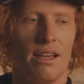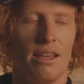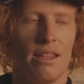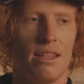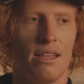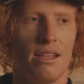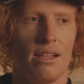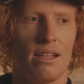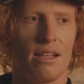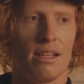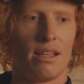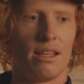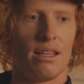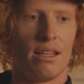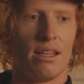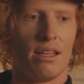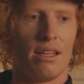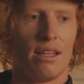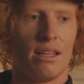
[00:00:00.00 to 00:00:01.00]
I think
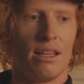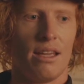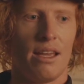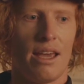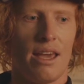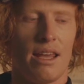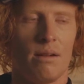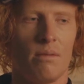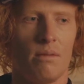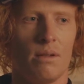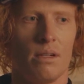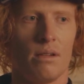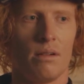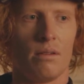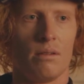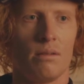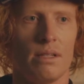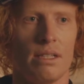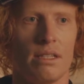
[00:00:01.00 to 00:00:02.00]
Anna will
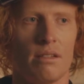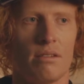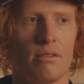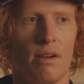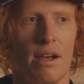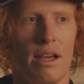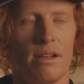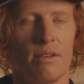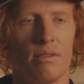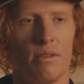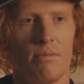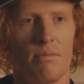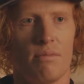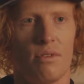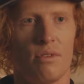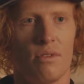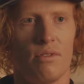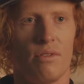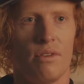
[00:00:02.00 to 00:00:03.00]
always try to
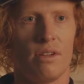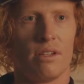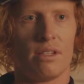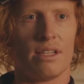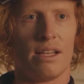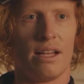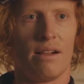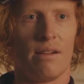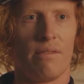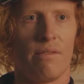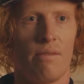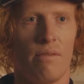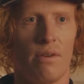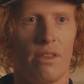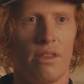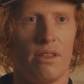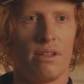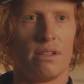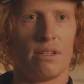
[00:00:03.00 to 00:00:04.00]
improve herself
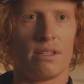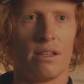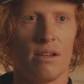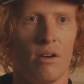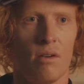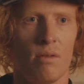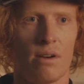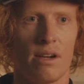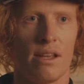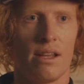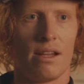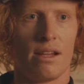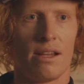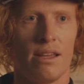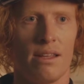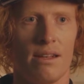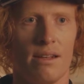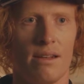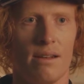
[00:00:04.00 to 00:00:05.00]
within
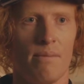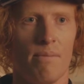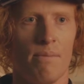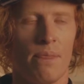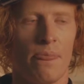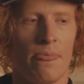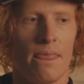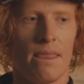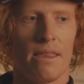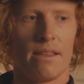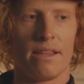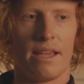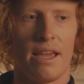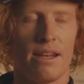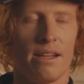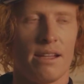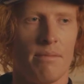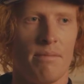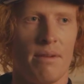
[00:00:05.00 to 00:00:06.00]
snowboarding and
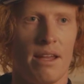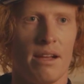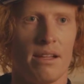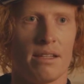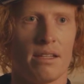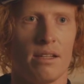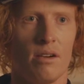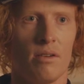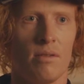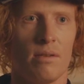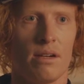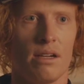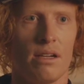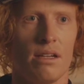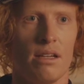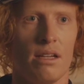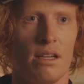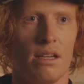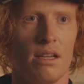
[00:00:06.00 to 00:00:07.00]
getting a better
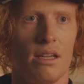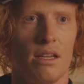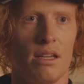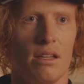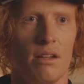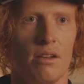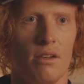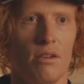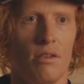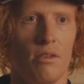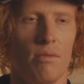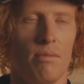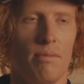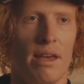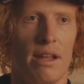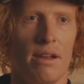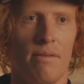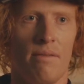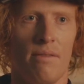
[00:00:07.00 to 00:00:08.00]
snowboarder, no
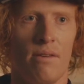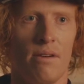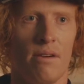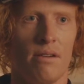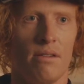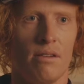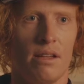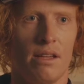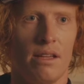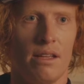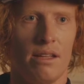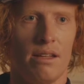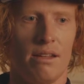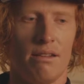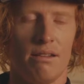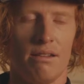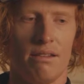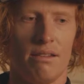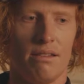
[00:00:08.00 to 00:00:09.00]
matter where,
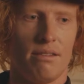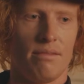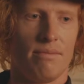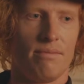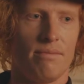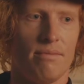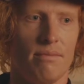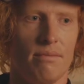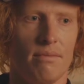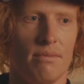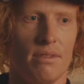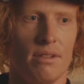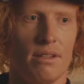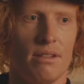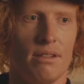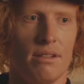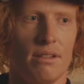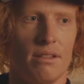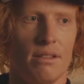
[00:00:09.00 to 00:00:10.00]
and
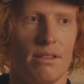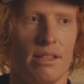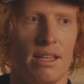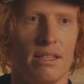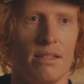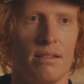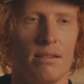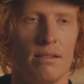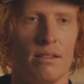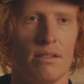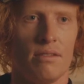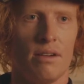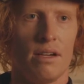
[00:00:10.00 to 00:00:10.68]
that's her